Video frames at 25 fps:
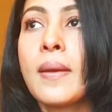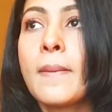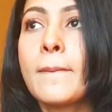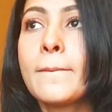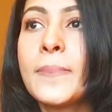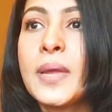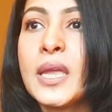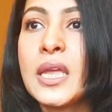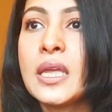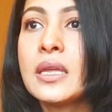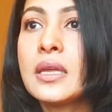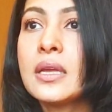
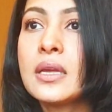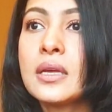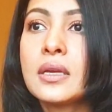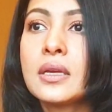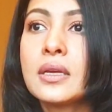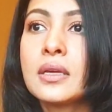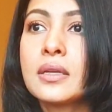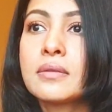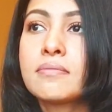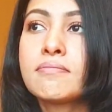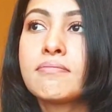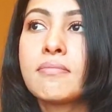be
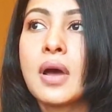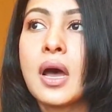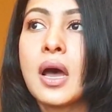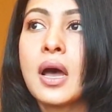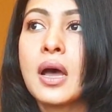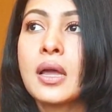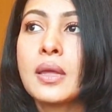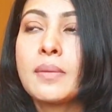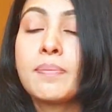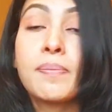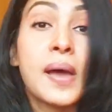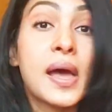it
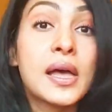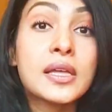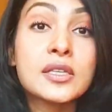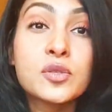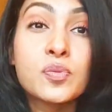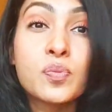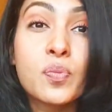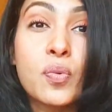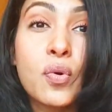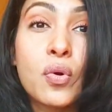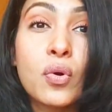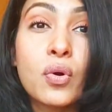my
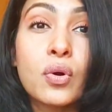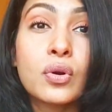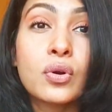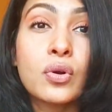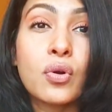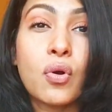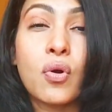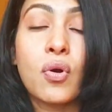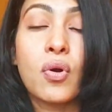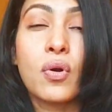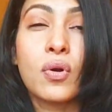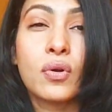passport,
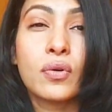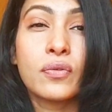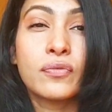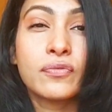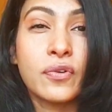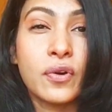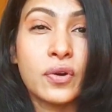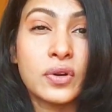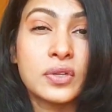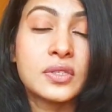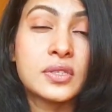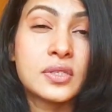or
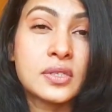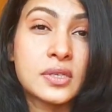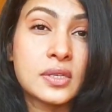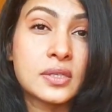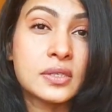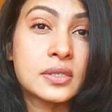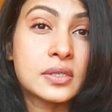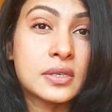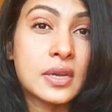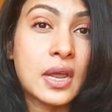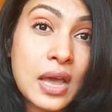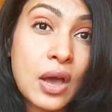for
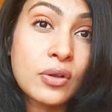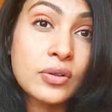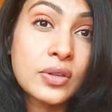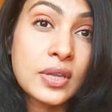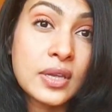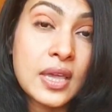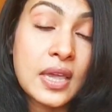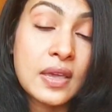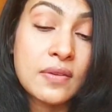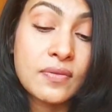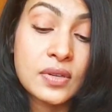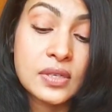instance, now they
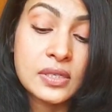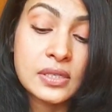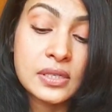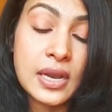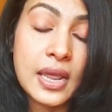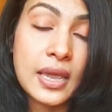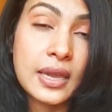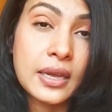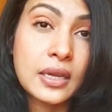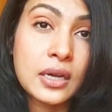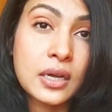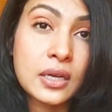gave us
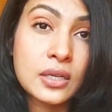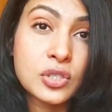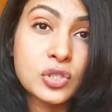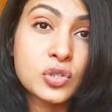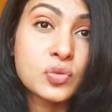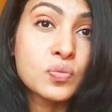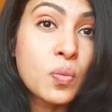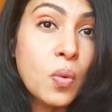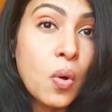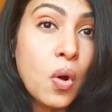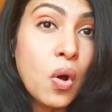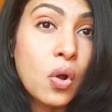like a
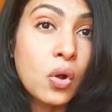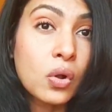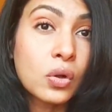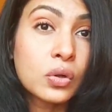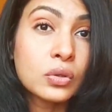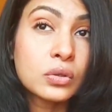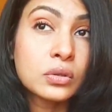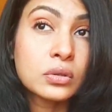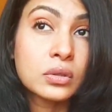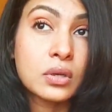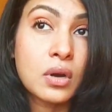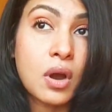
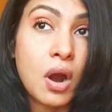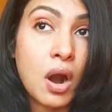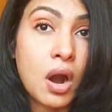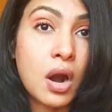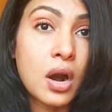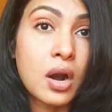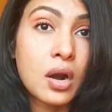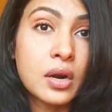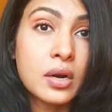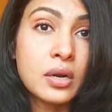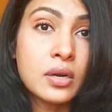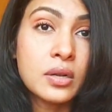small
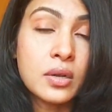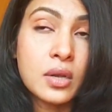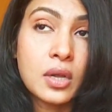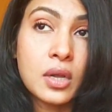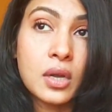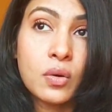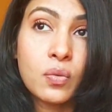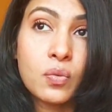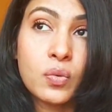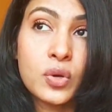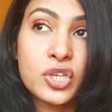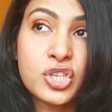card,
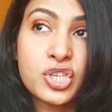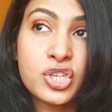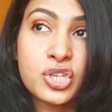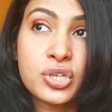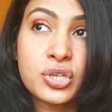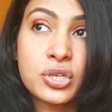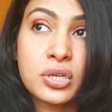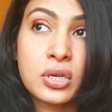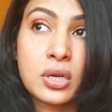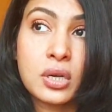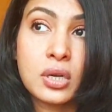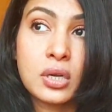
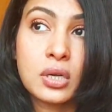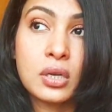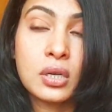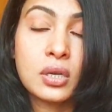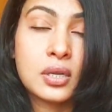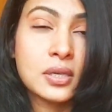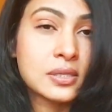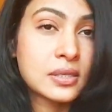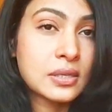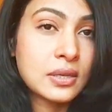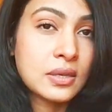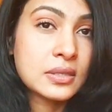which
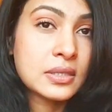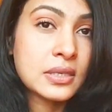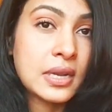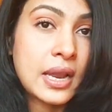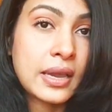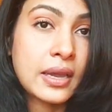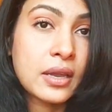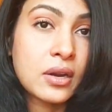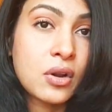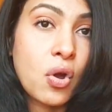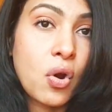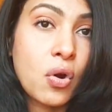it's
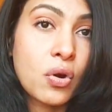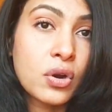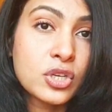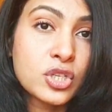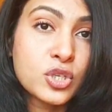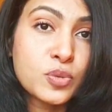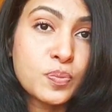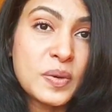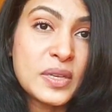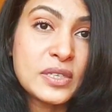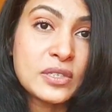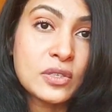like an
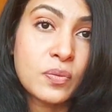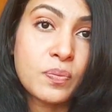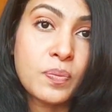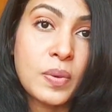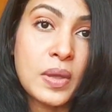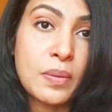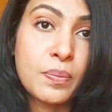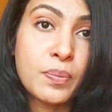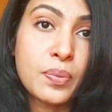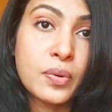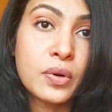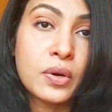orange piece of
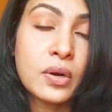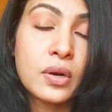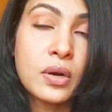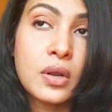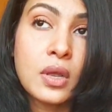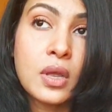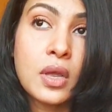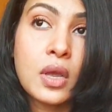paper,